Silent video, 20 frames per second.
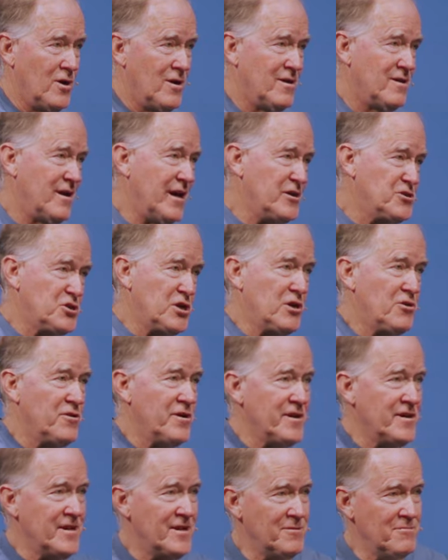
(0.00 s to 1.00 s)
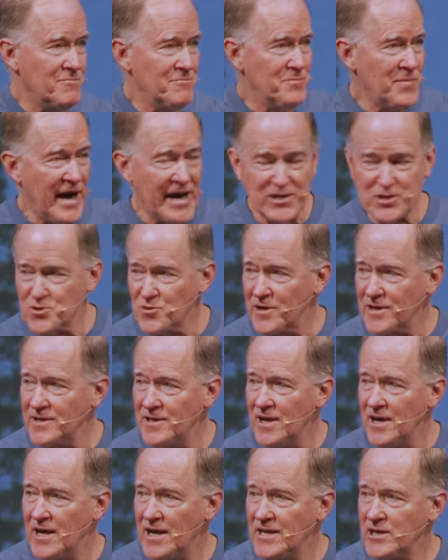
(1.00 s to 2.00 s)
engineering and pastoring,
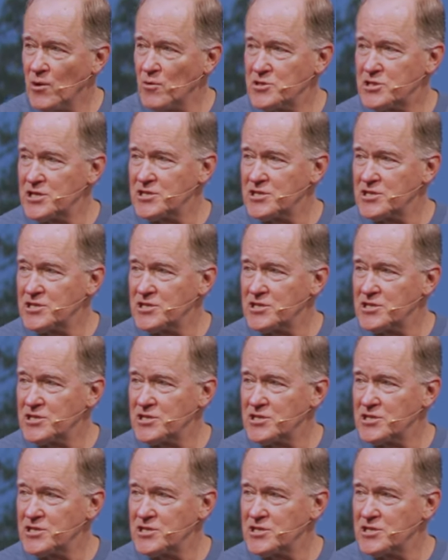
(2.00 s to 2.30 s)
there was a